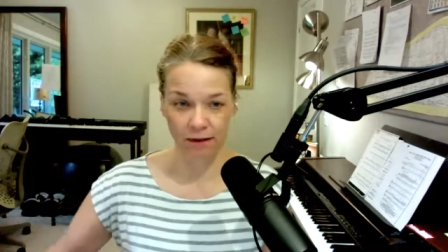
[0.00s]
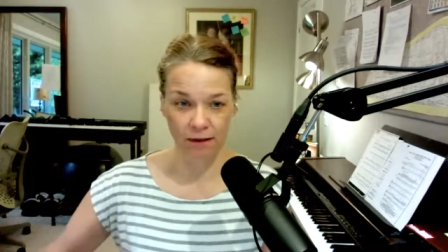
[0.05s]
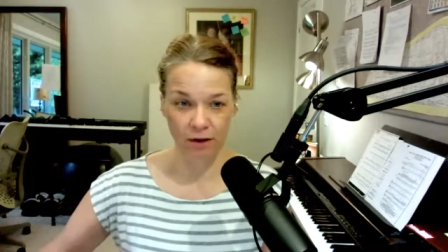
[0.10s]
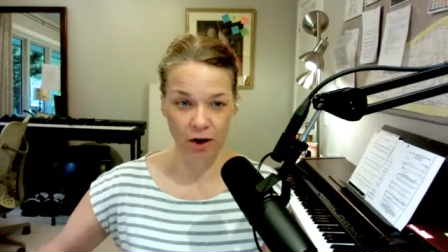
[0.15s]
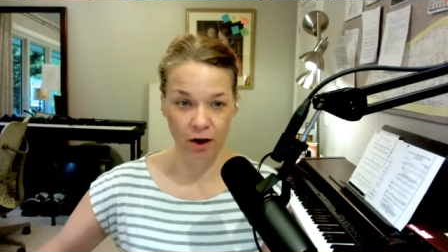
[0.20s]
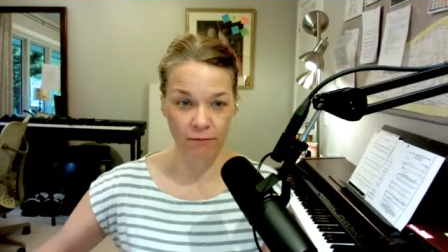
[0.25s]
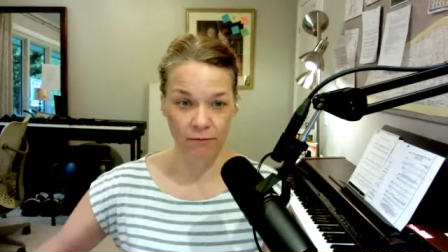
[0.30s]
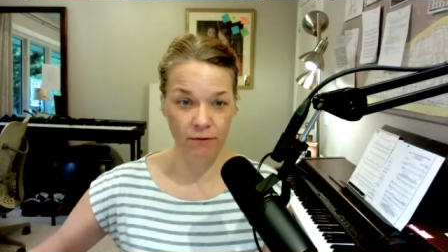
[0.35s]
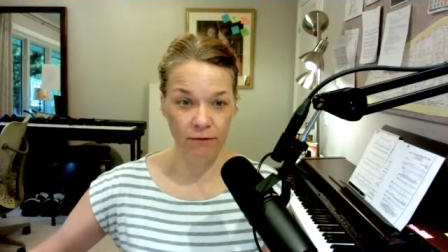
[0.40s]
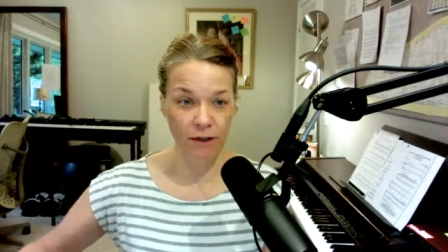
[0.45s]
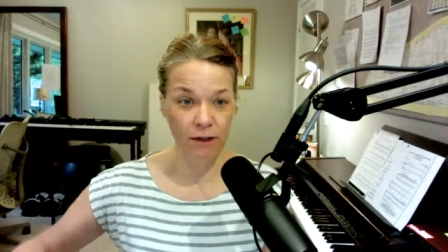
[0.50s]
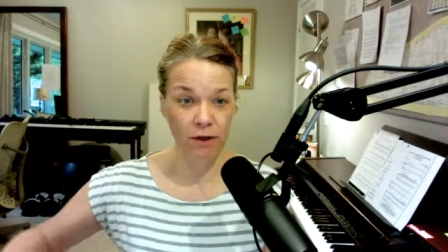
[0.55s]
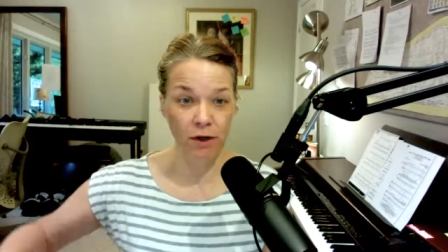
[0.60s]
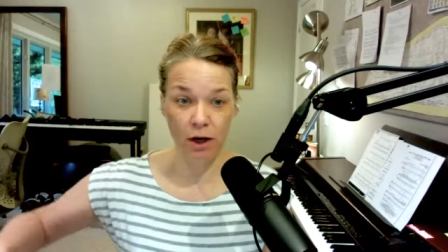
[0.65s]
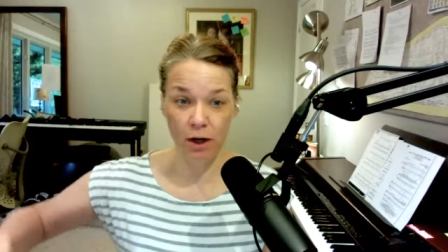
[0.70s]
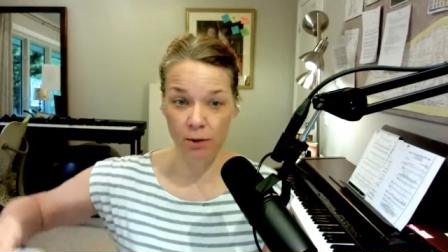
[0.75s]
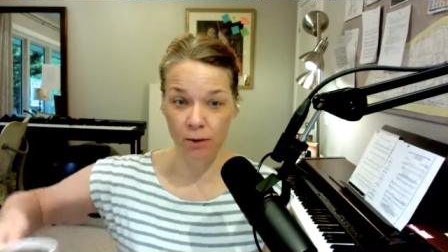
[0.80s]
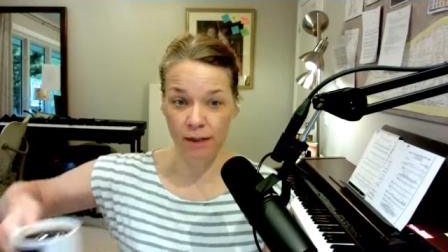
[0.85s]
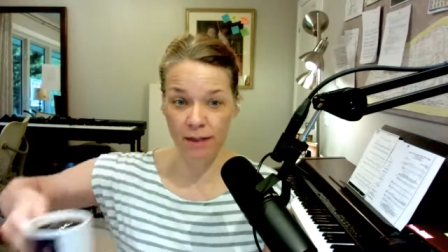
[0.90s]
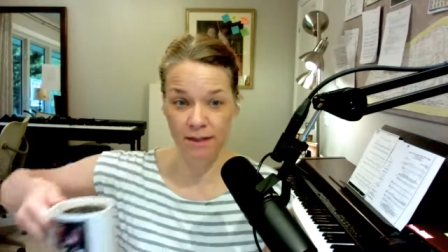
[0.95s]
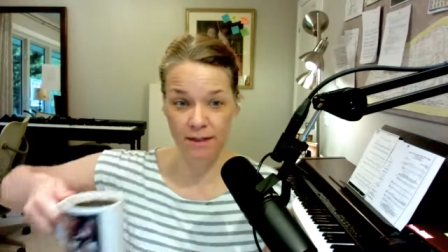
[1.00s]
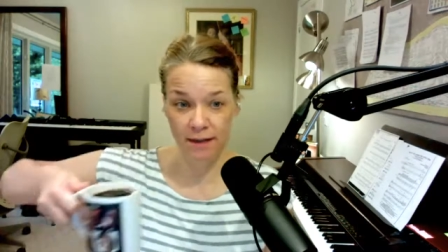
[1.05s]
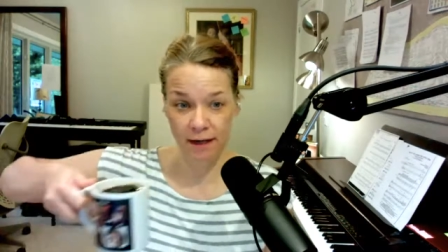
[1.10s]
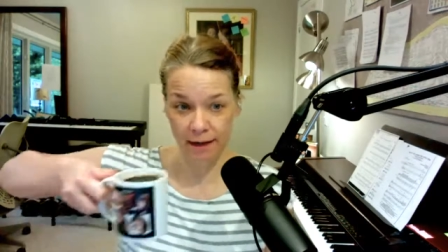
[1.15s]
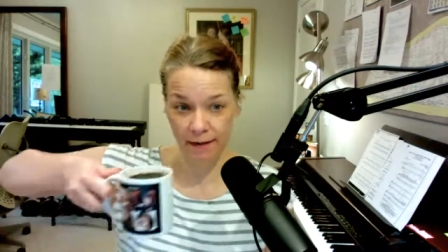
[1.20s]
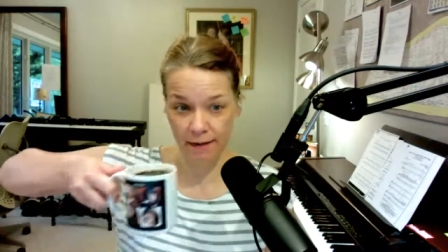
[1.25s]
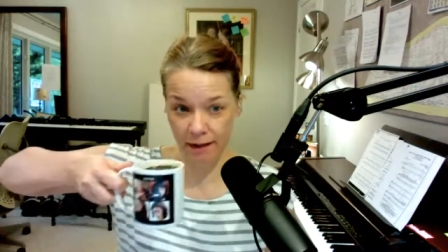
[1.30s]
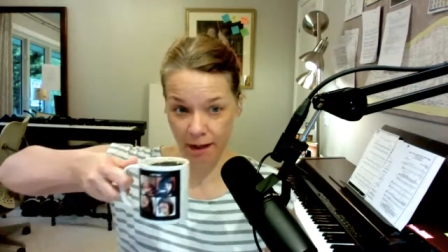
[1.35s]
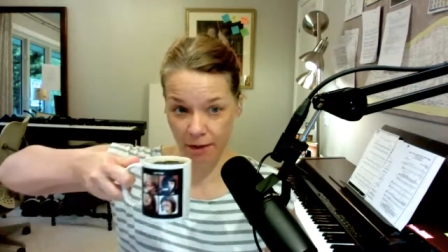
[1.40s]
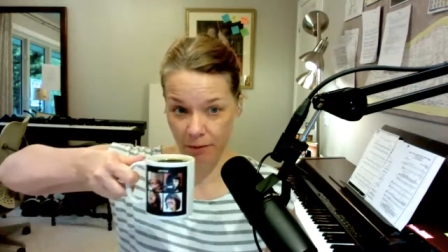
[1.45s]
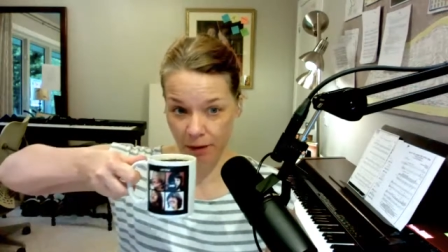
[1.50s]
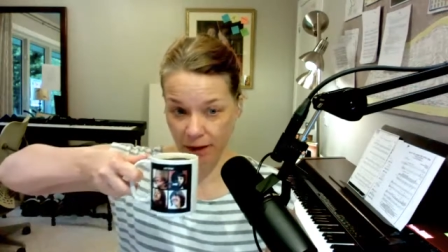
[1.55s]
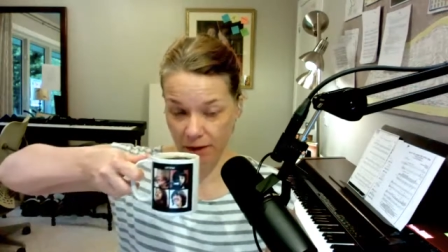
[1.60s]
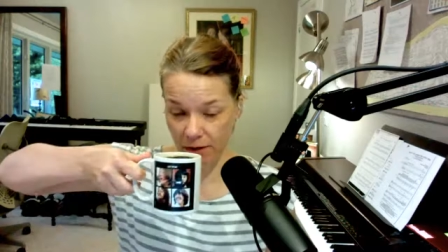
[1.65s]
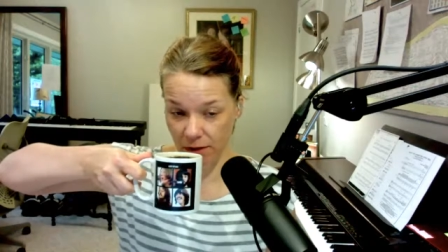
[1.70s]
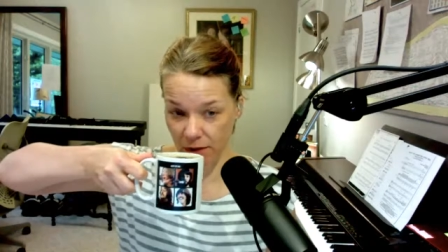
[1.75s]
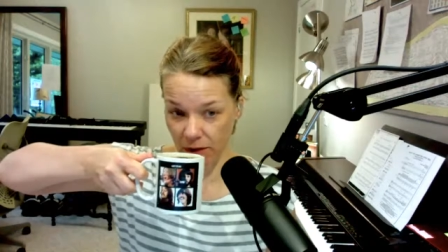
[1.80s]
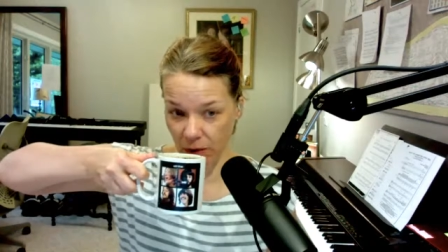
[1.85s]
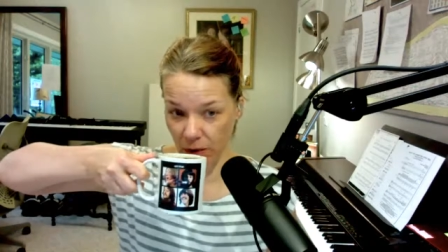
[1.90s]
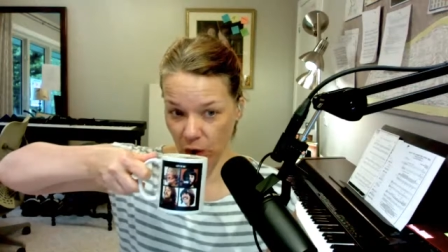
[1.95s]
Coffee, no, is not that great
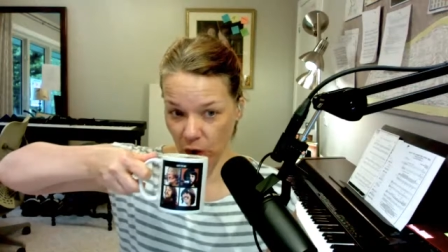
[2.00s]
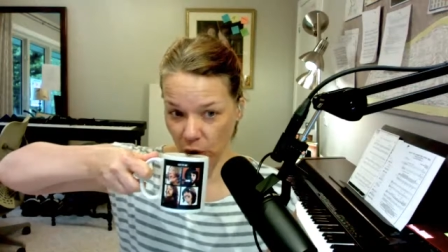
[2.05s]
to do.